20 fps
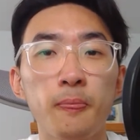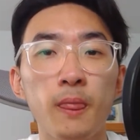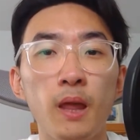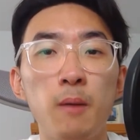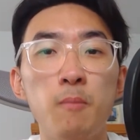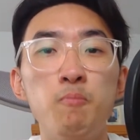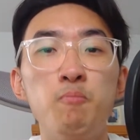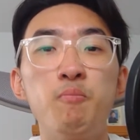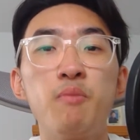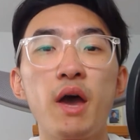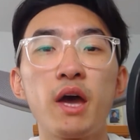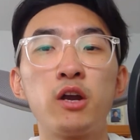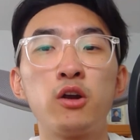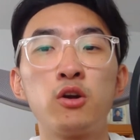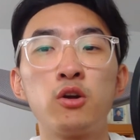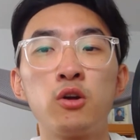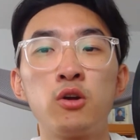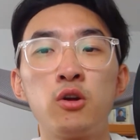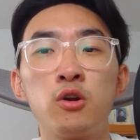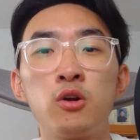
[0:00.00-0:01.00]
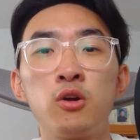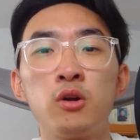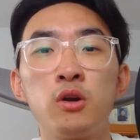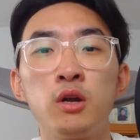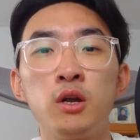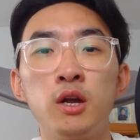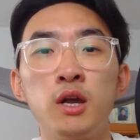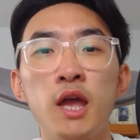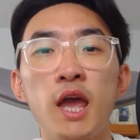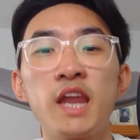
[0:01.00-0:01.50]
better
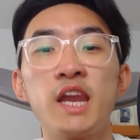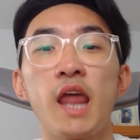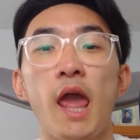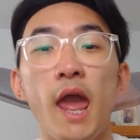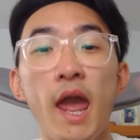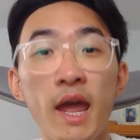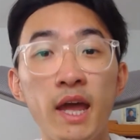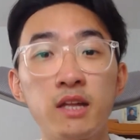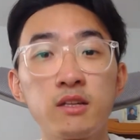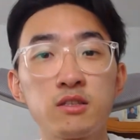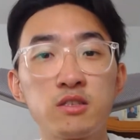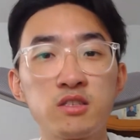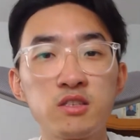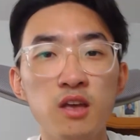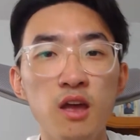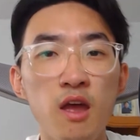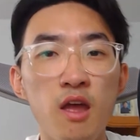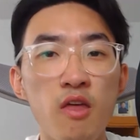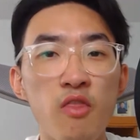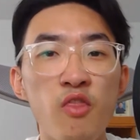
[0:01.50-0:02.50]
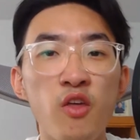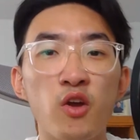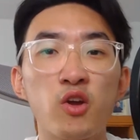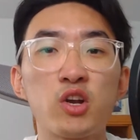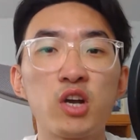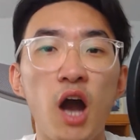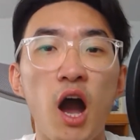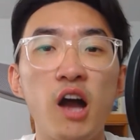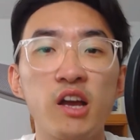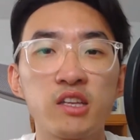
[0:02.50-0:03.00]
enhance their
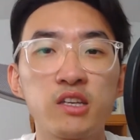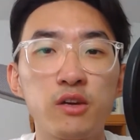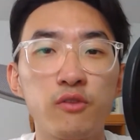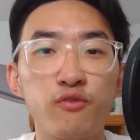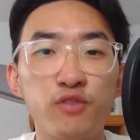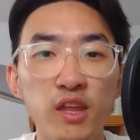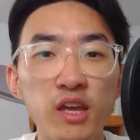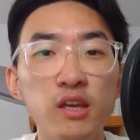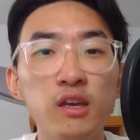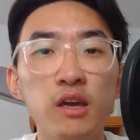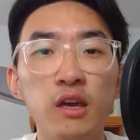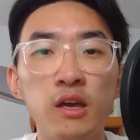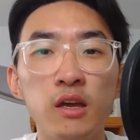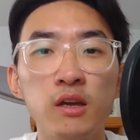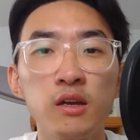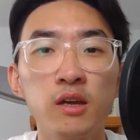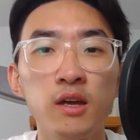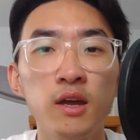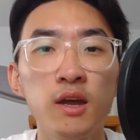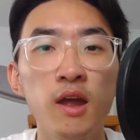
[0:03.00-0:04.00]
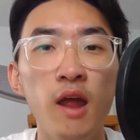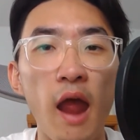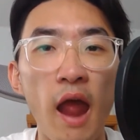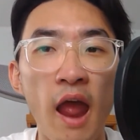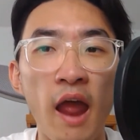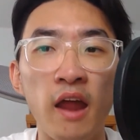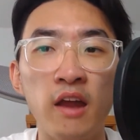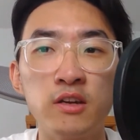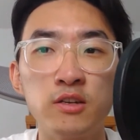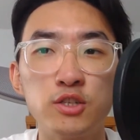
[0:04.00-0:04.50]
cognitive thinking
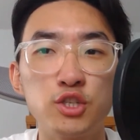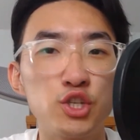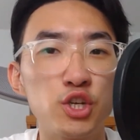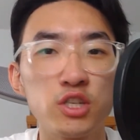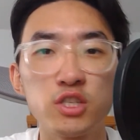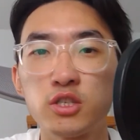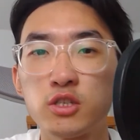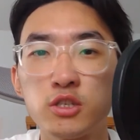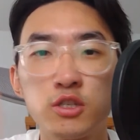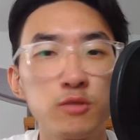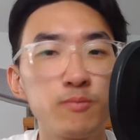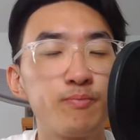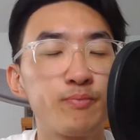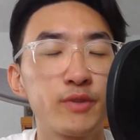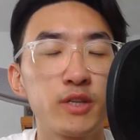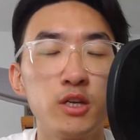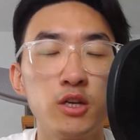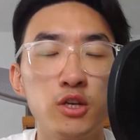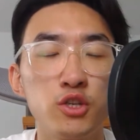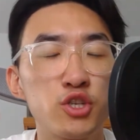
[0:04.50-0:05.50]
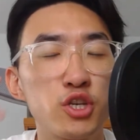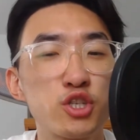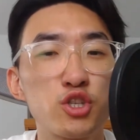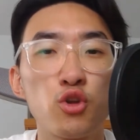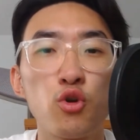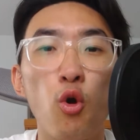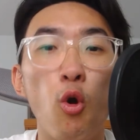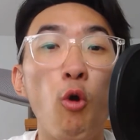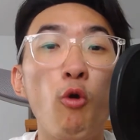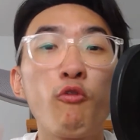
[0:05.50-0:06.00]
and just enhance
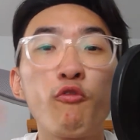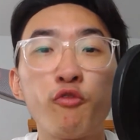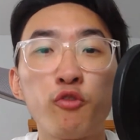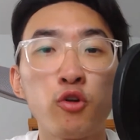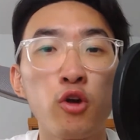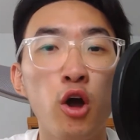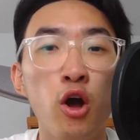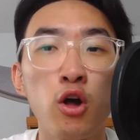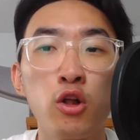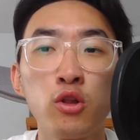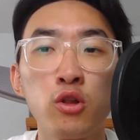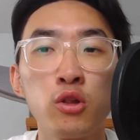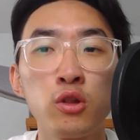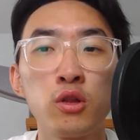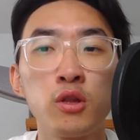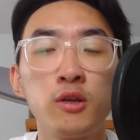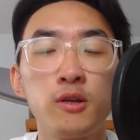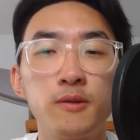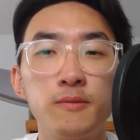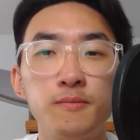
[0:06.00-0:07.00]
their overall